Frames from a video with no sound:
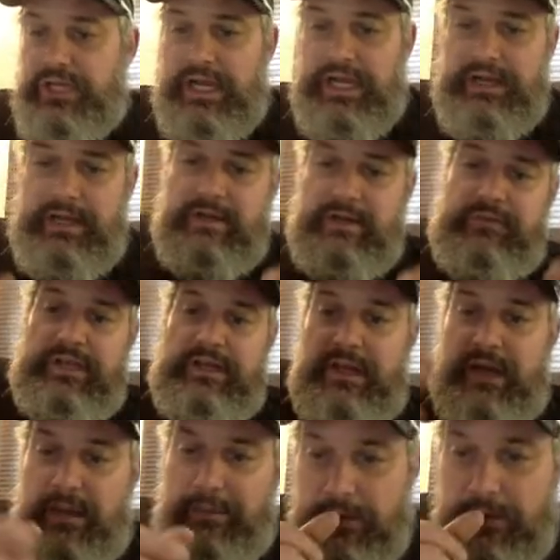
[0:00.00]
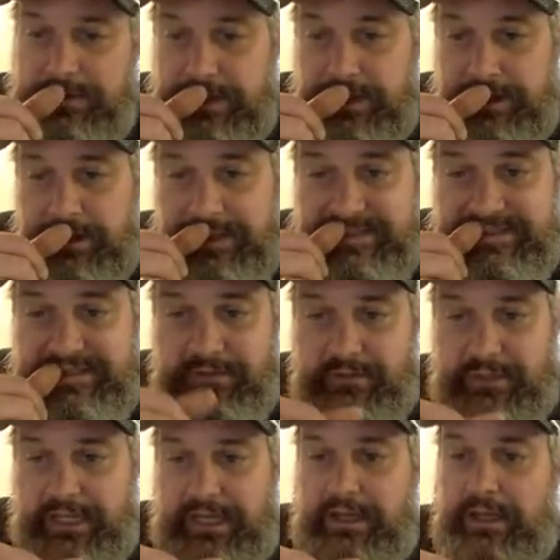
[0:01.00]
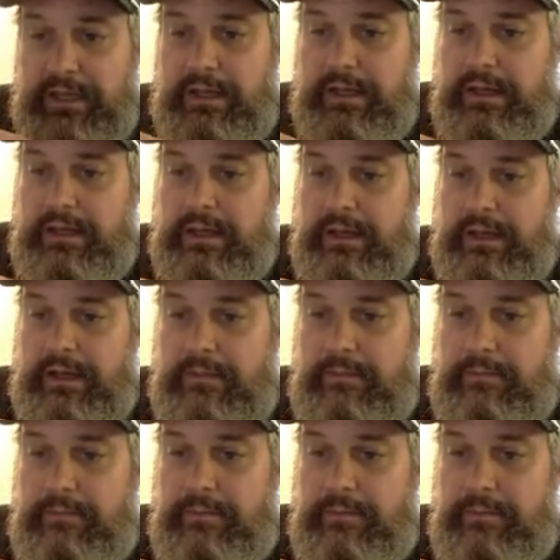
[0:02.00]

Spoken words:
So around China, Vietnam, those areas. Okay.